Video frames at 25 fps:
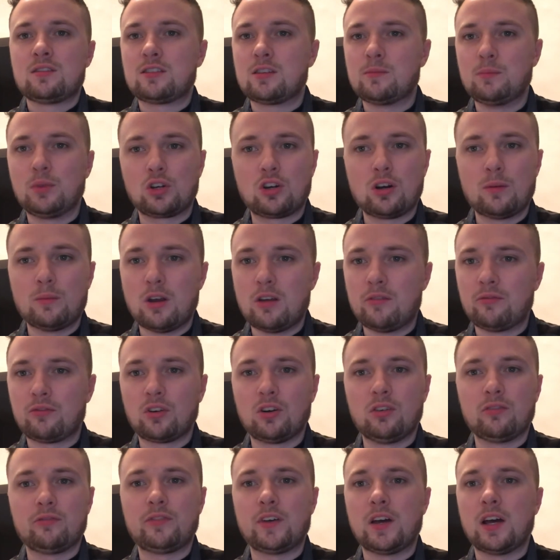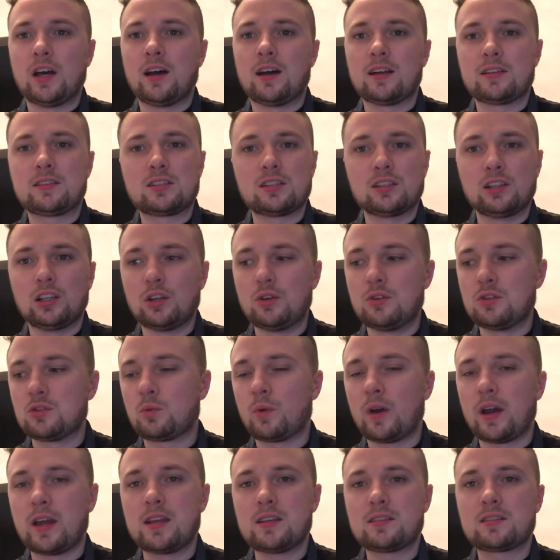to become overall fitter, to lose
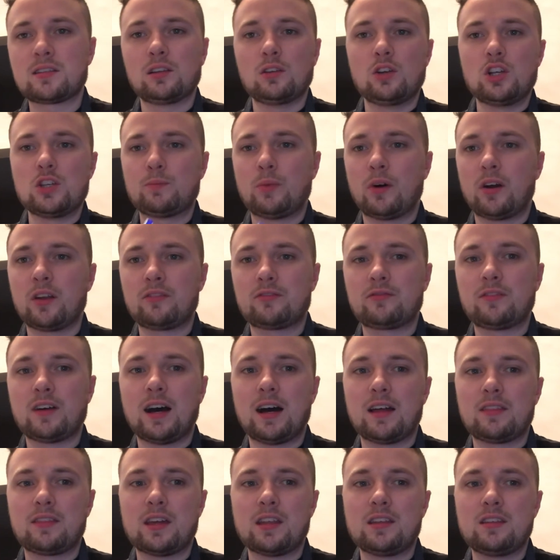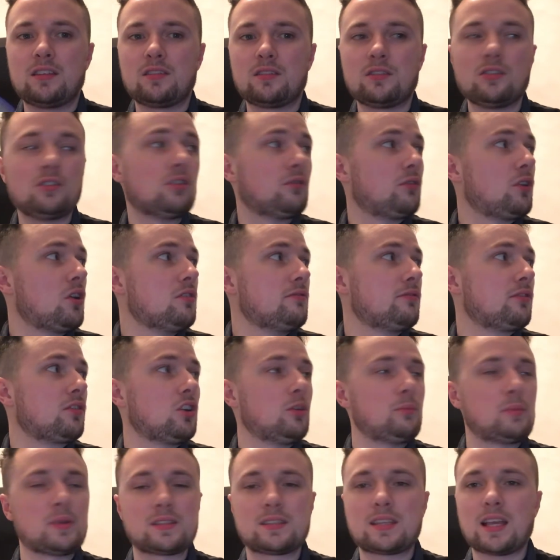weight, to lose body fat, then your
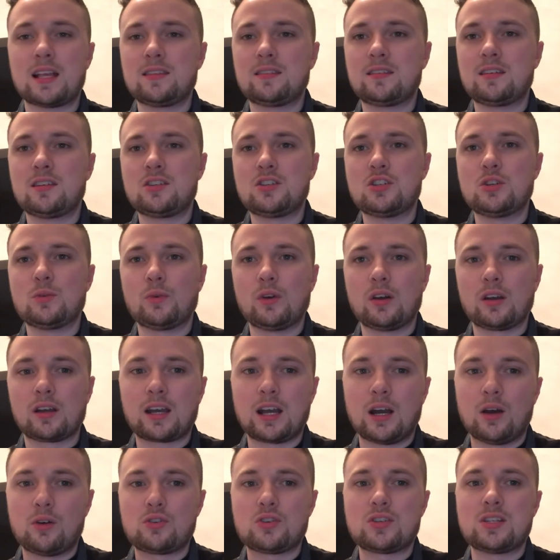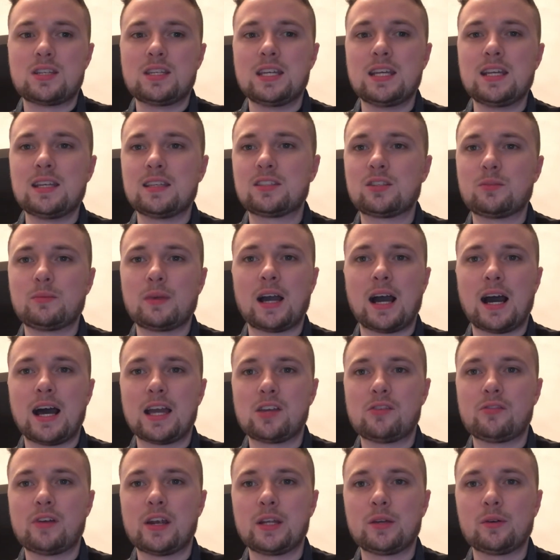overall percentage in your workout just needs to be
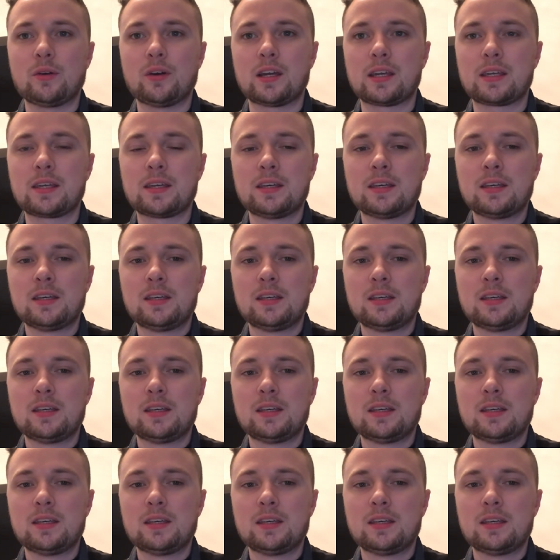higher anyway,